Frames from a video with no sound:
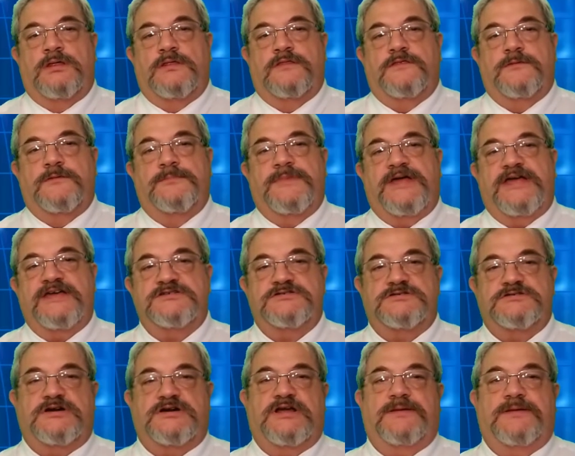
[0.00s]
The
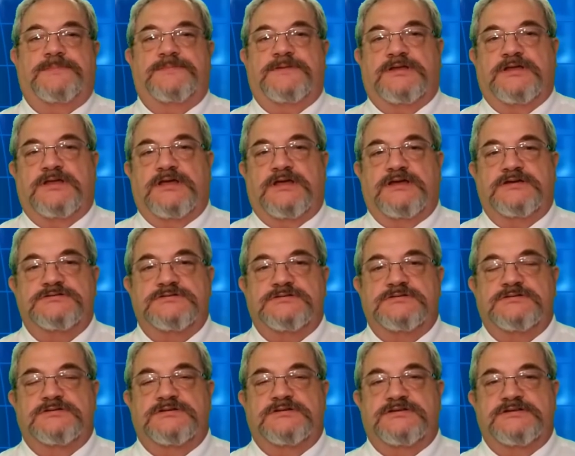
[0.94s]
master
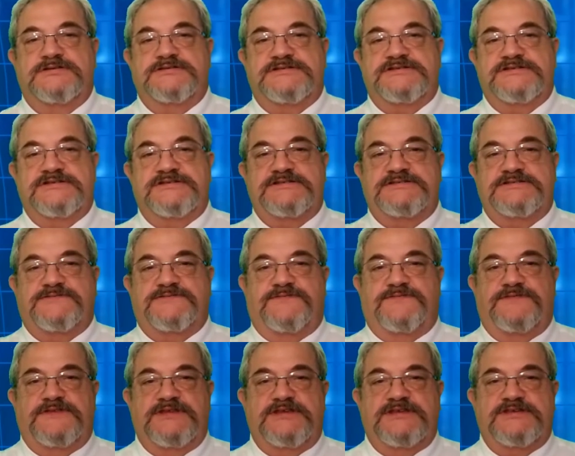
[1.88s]
application consists
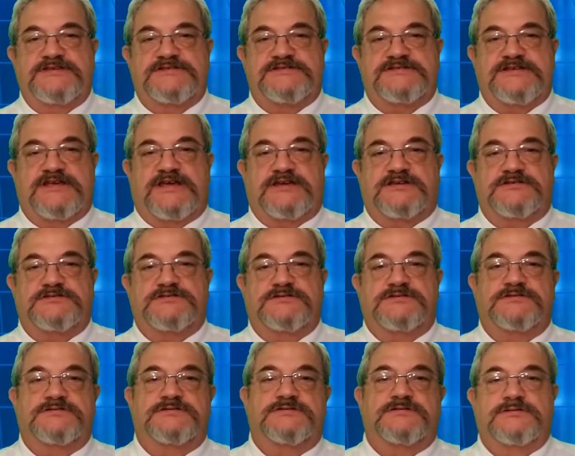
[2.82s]
of these
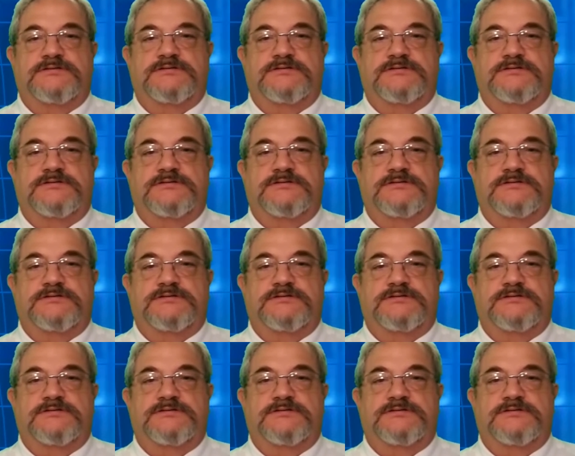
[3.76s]
sections: